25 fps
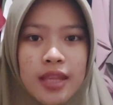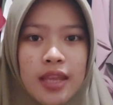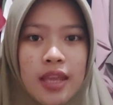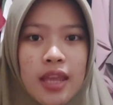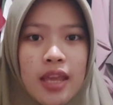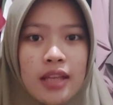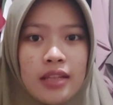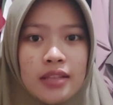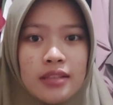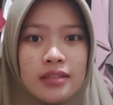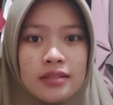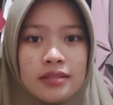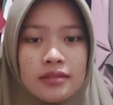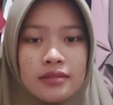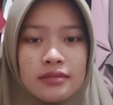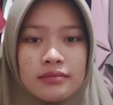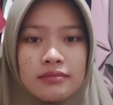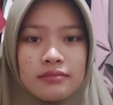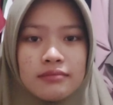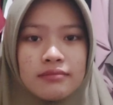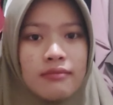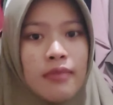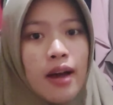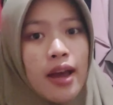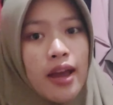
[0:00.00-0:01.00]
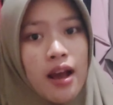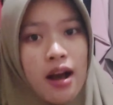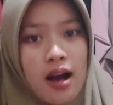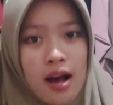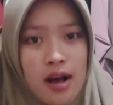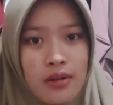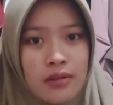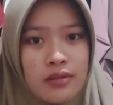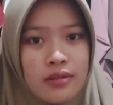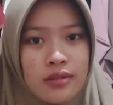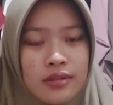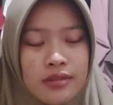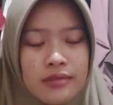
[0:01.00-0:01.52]
in my
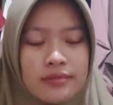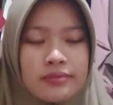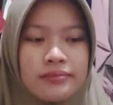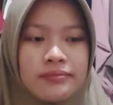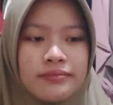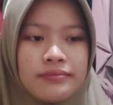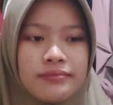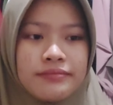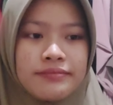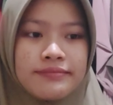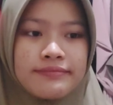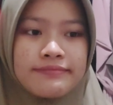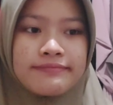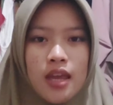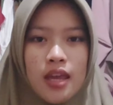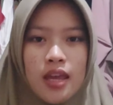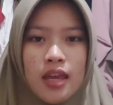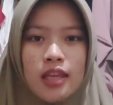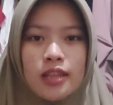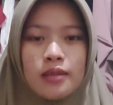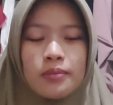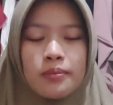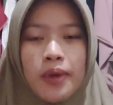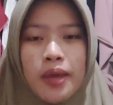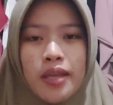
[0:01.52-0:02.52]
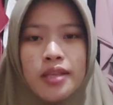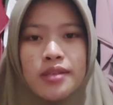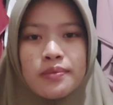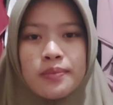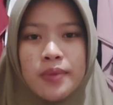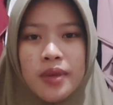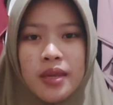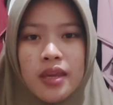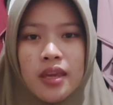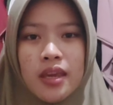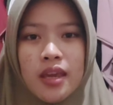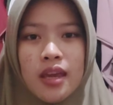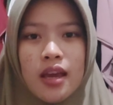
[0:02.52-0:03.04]
house. It makes
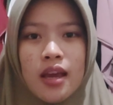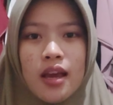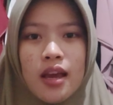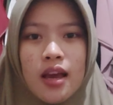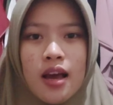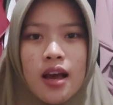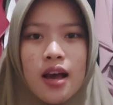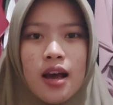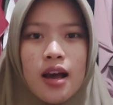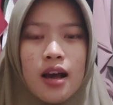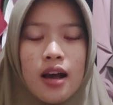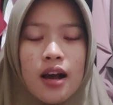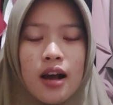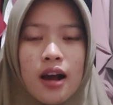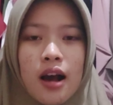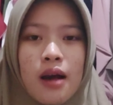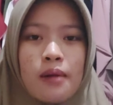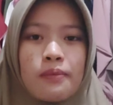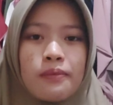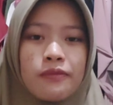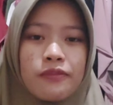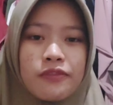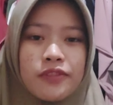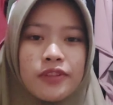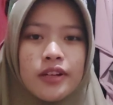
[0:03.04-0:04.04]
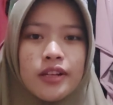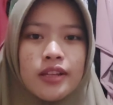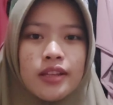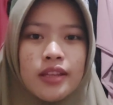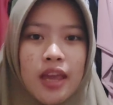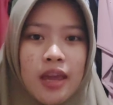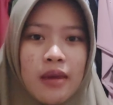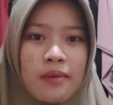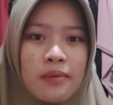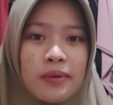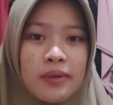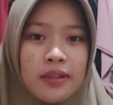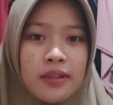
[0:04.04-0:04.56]
me
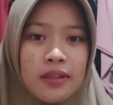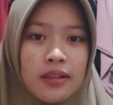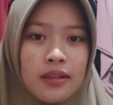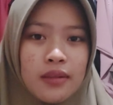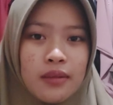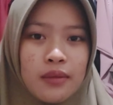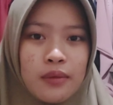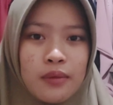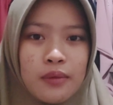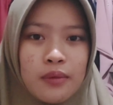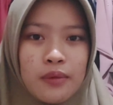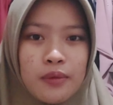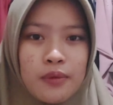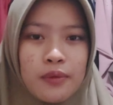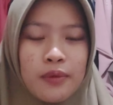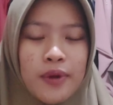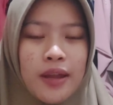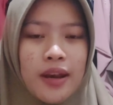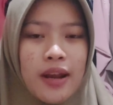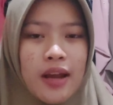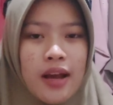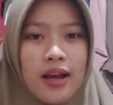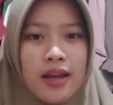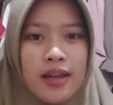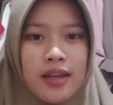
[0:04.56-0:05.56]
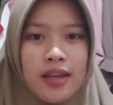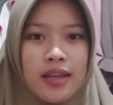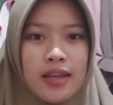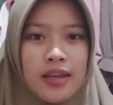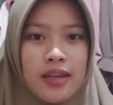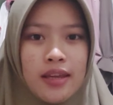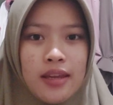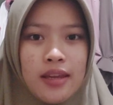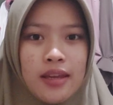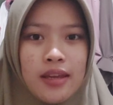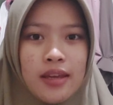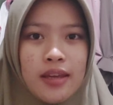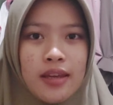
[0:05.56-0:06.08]
comfortable when
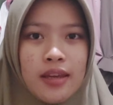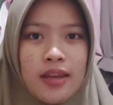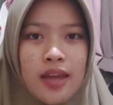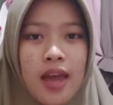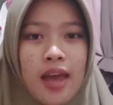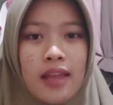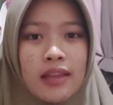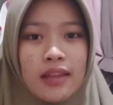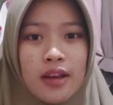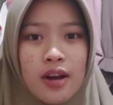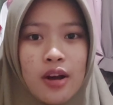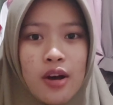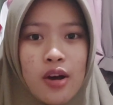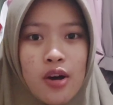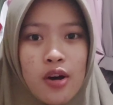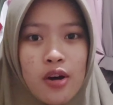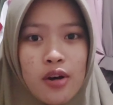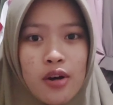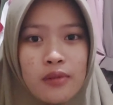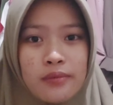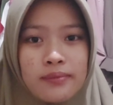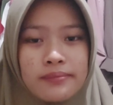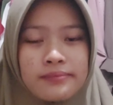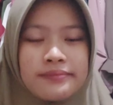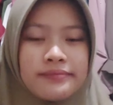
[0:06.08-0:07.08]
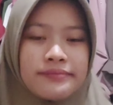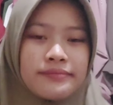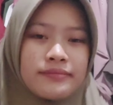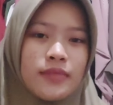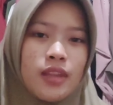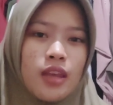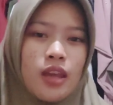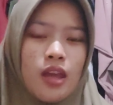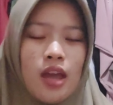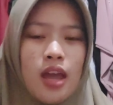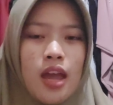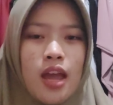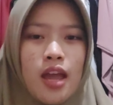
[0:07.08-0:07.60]
I at home
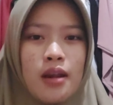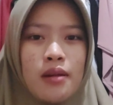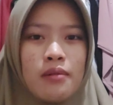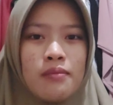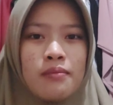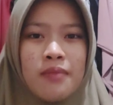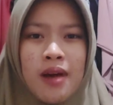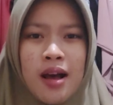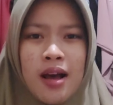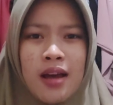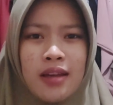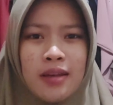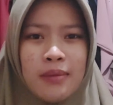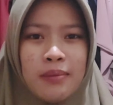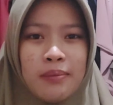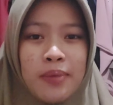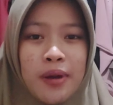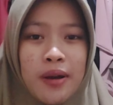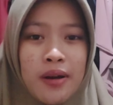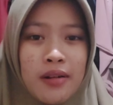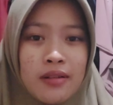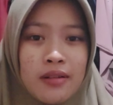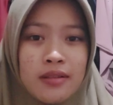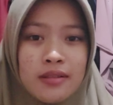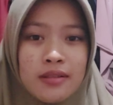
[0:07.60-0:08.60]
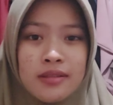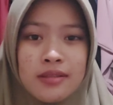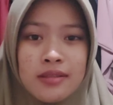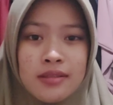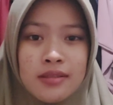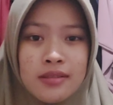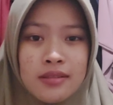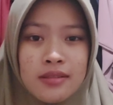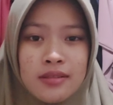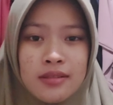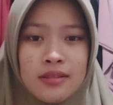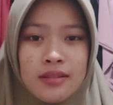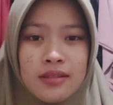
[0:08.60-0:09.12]
and my parents
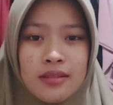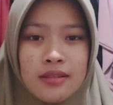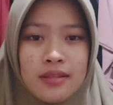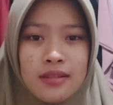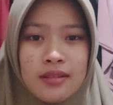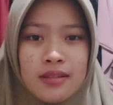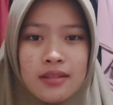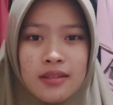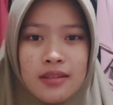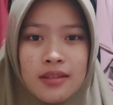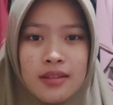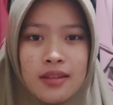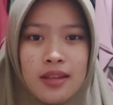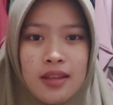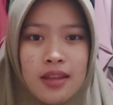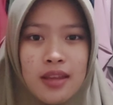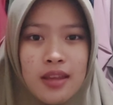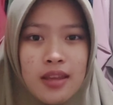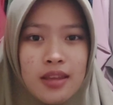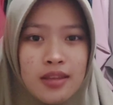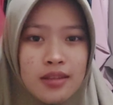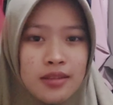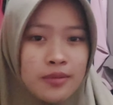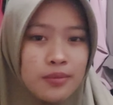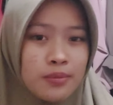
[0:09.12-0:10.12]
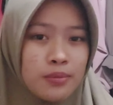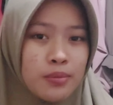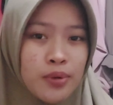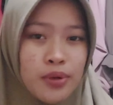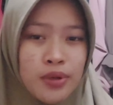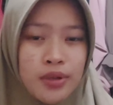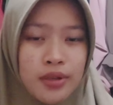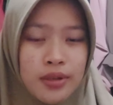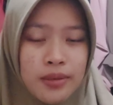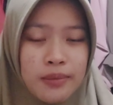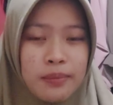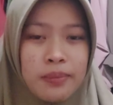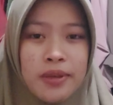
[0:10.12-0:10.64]
it's
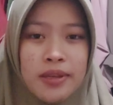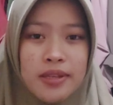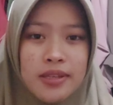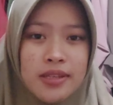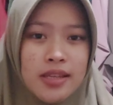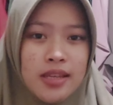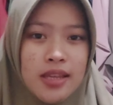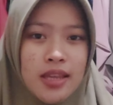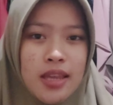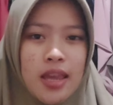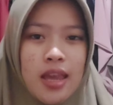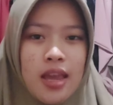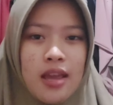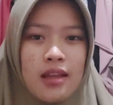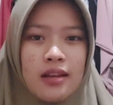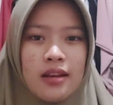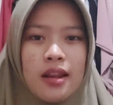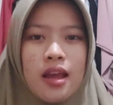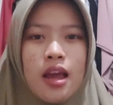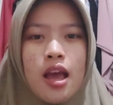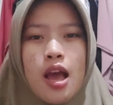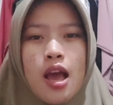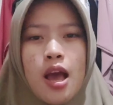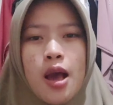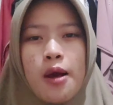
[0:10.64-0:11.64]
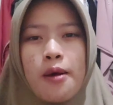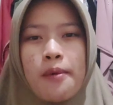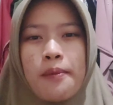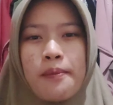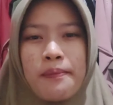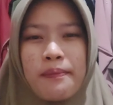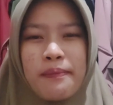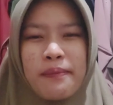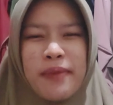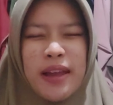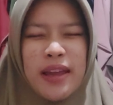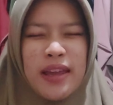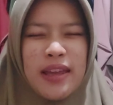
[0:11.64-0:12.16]
busy and
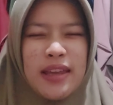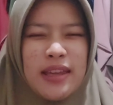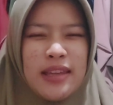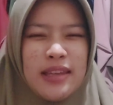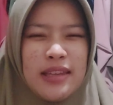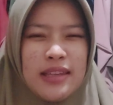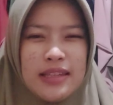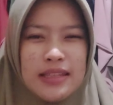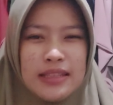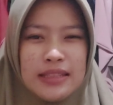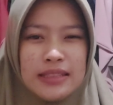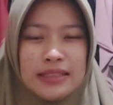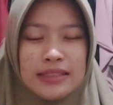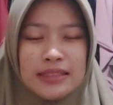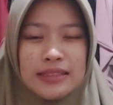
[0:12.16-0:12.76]
my